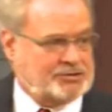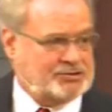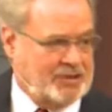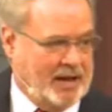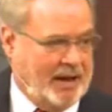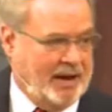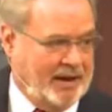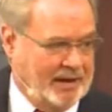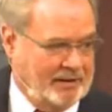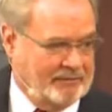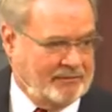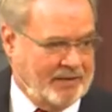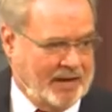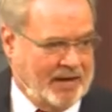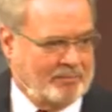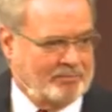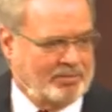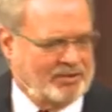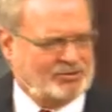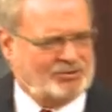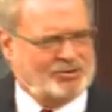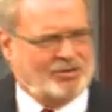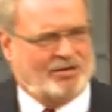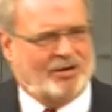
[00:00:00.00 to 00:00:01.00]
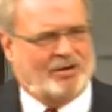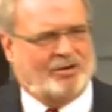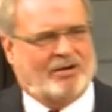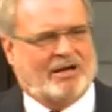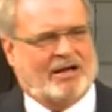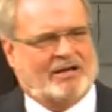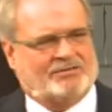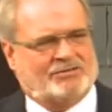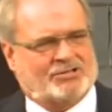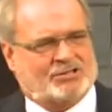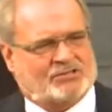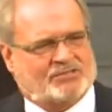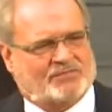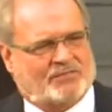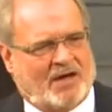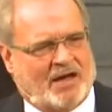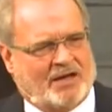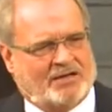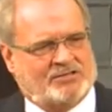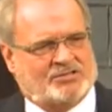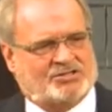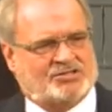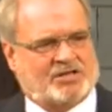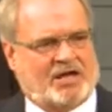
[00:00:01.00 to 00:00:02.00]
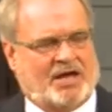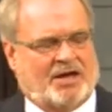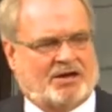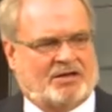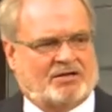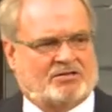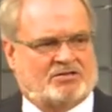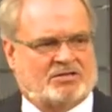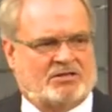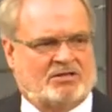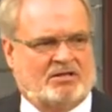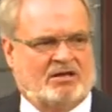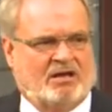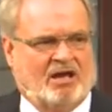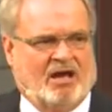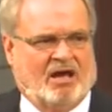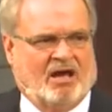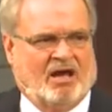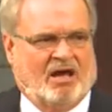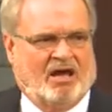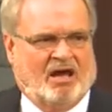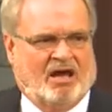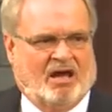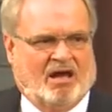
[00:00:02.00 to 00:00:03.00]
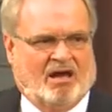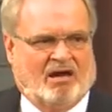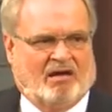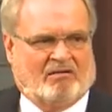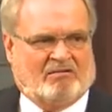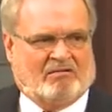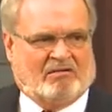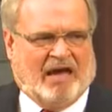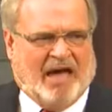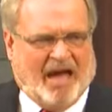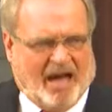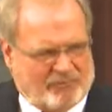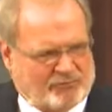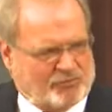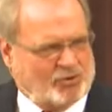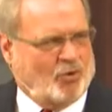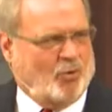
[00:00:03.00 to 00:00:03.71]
Believe me, I understand that. But you know, I just find sanity